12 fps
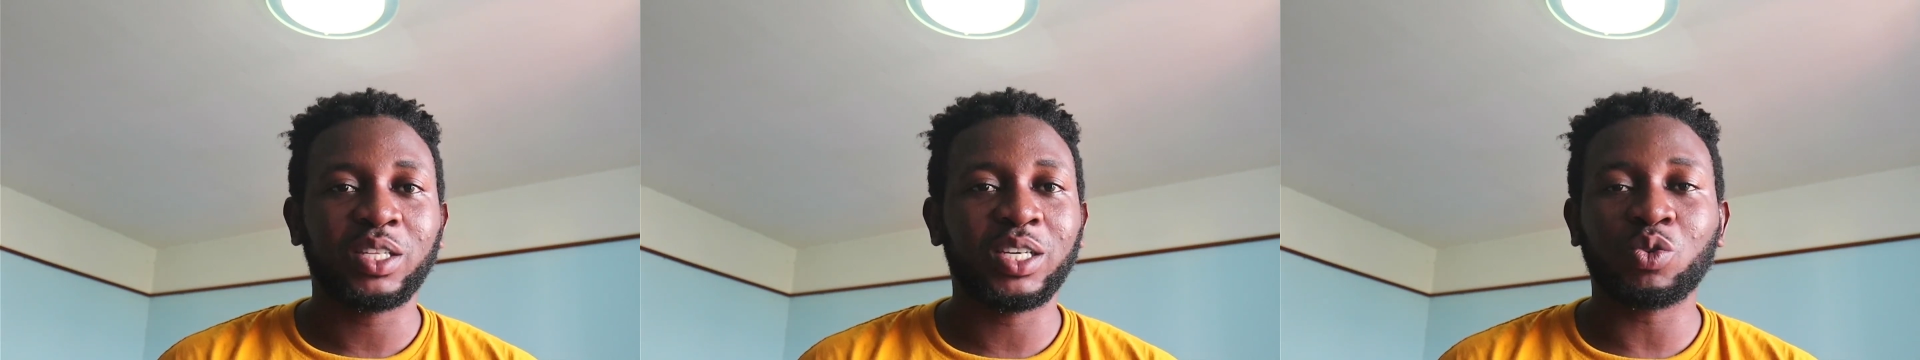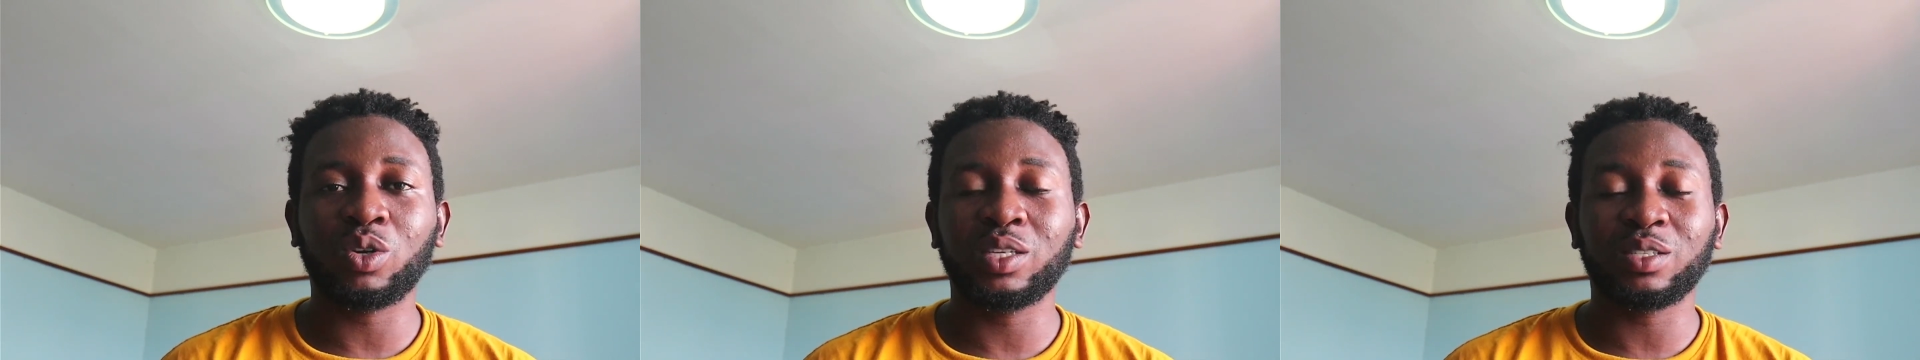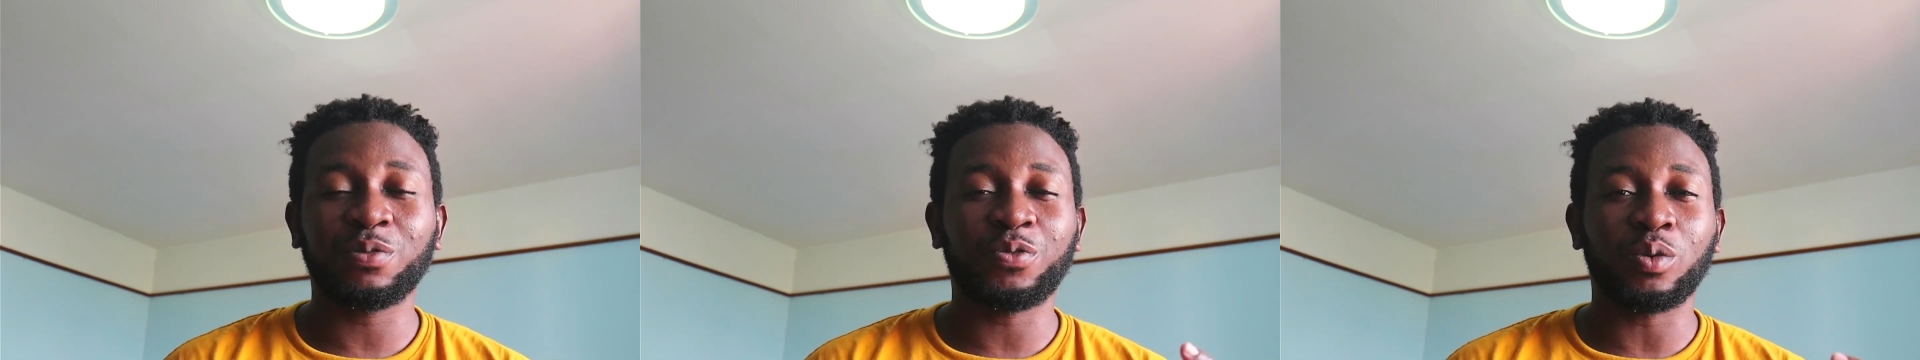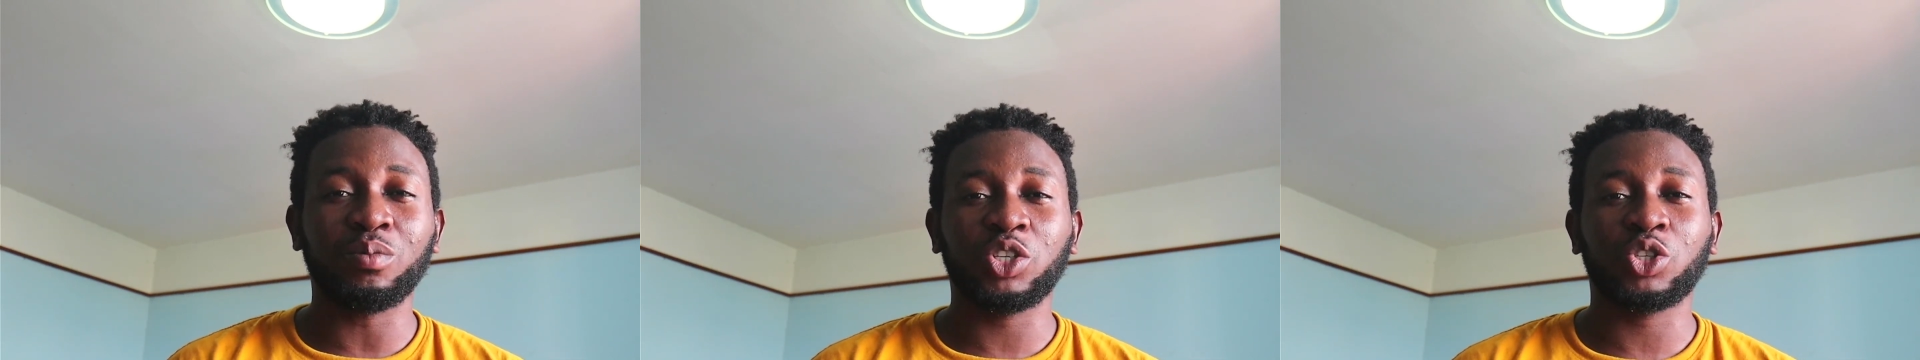There's always
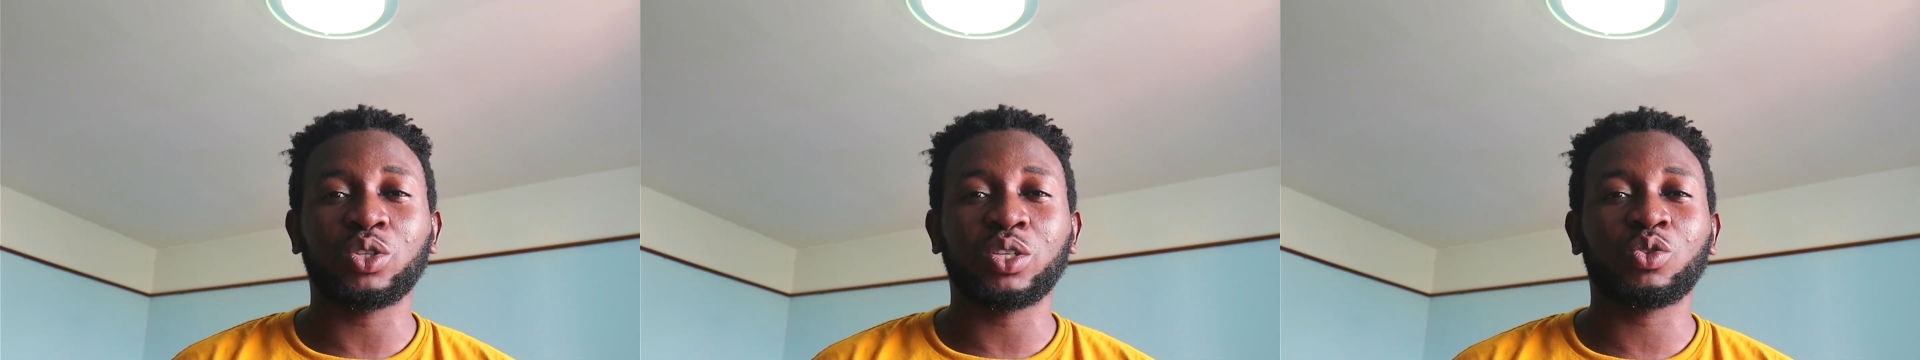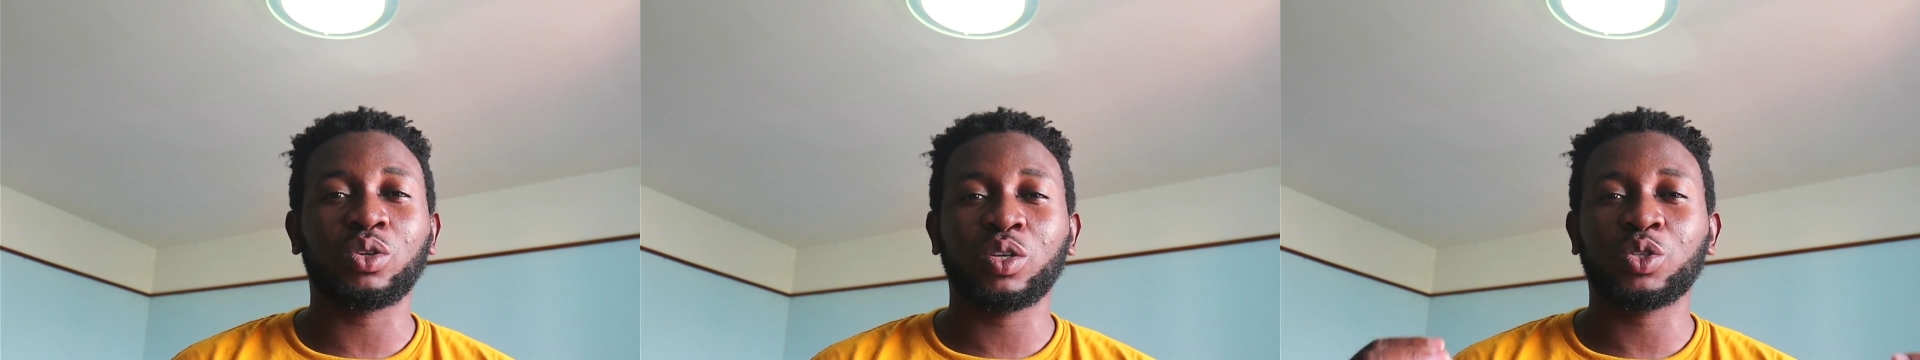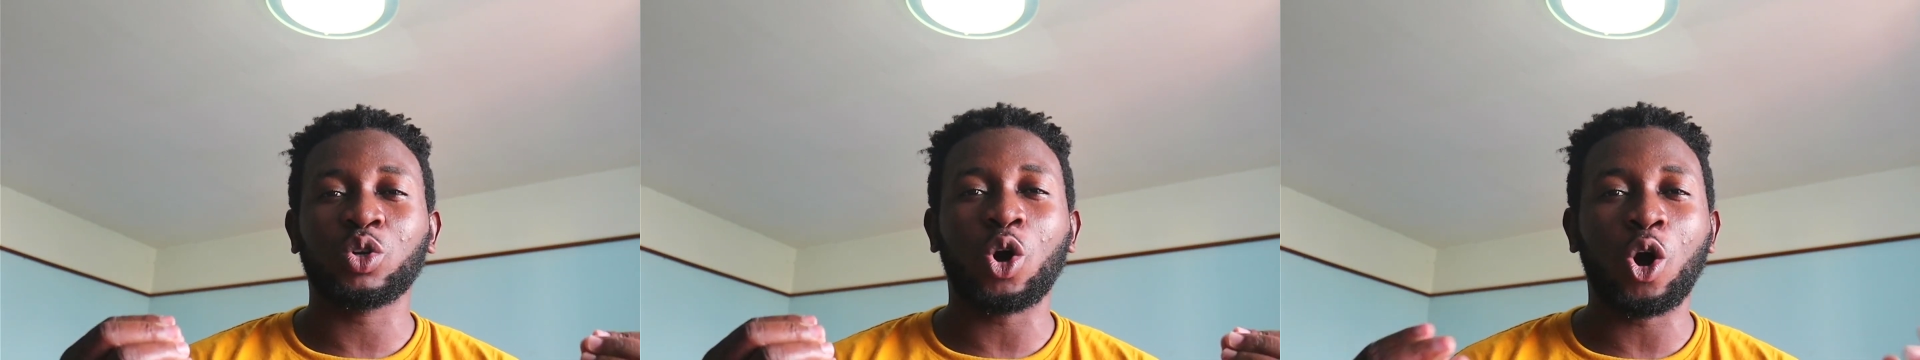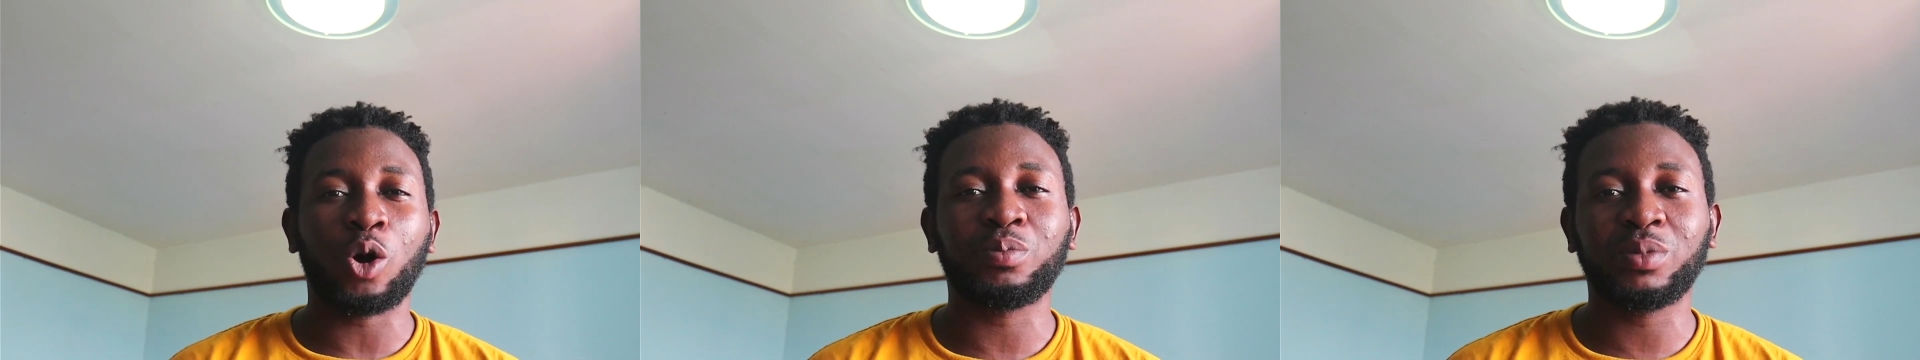information, there's always
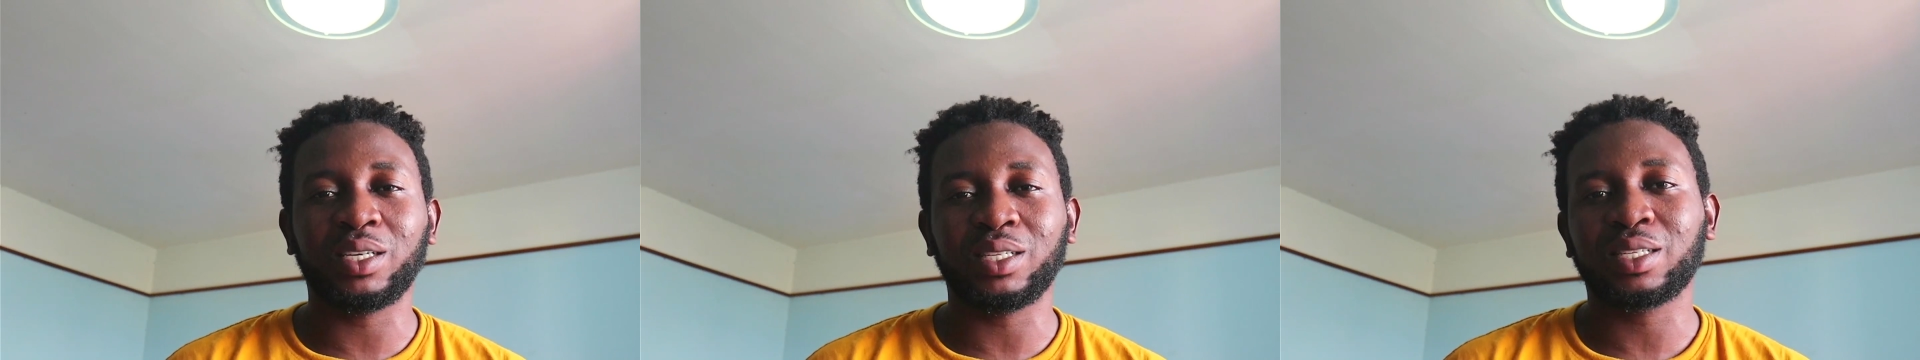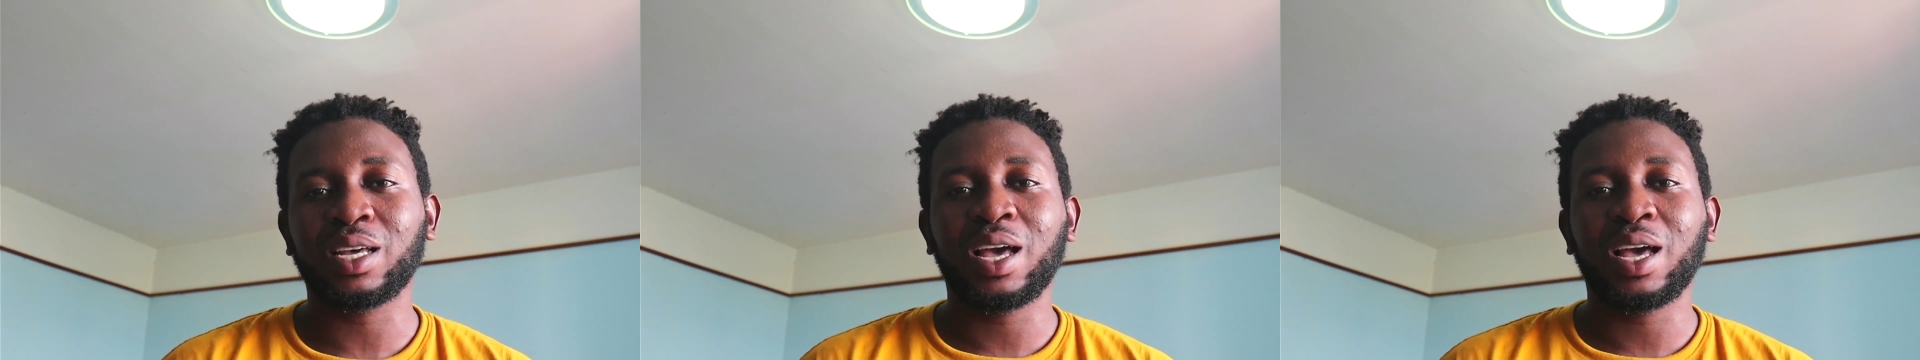updates.